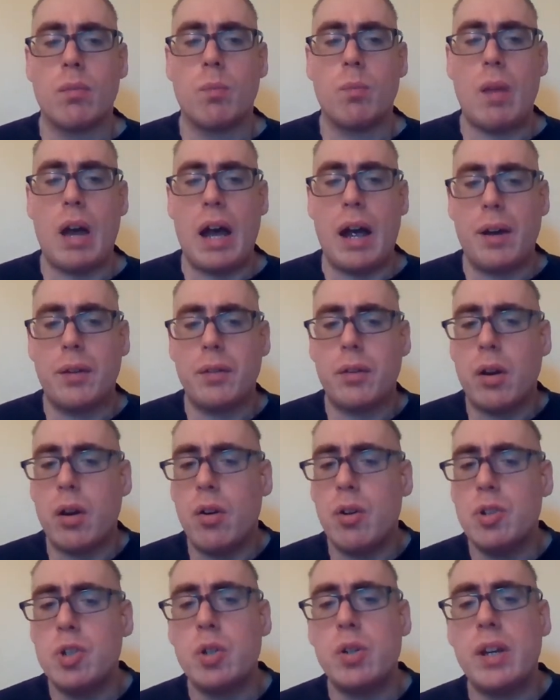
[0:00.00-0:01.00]
I
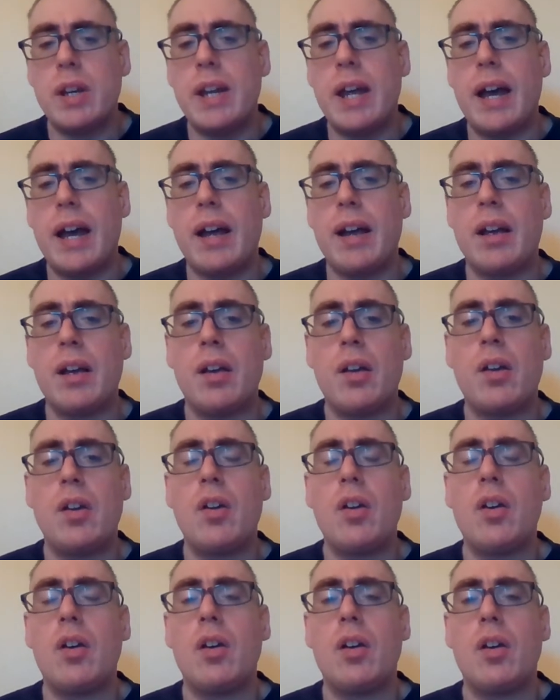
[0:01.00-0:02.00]
encourage you today,
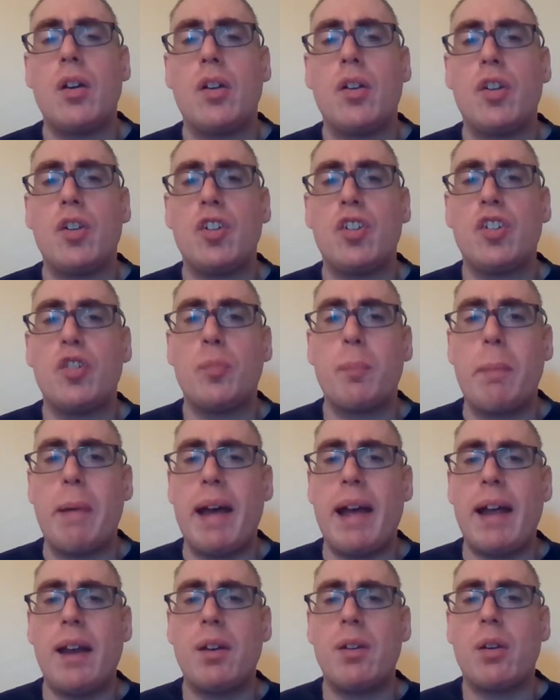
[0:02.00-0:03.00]

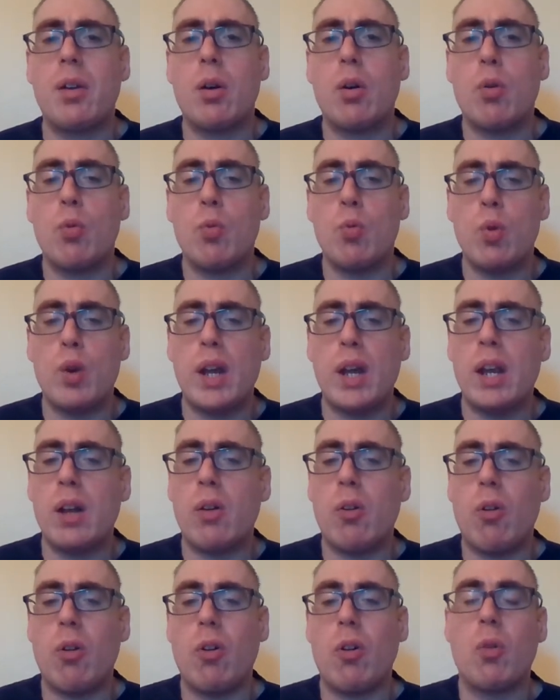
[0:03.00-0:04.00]
spend
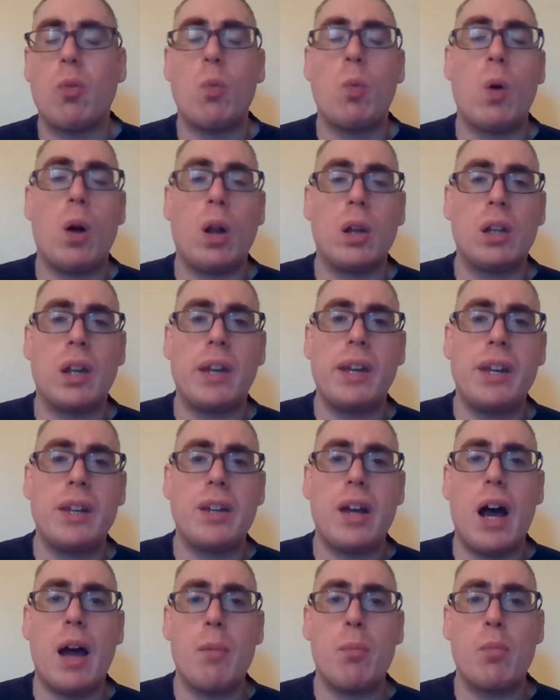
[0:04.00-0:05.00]
real quality
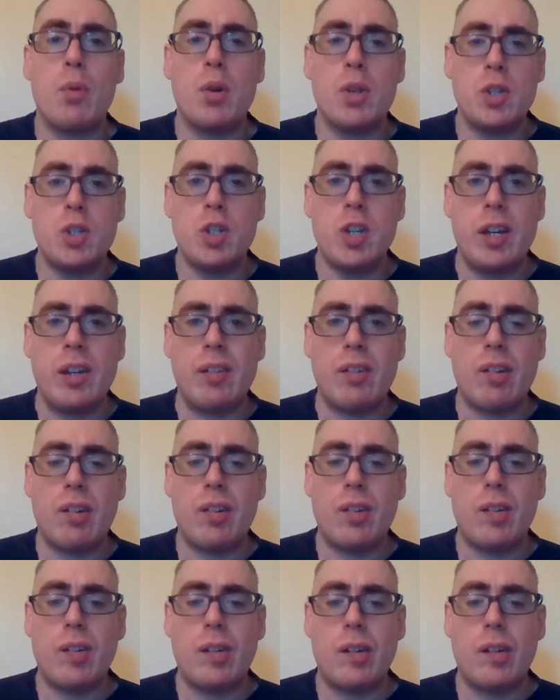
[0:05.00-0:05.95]
time with Jesus.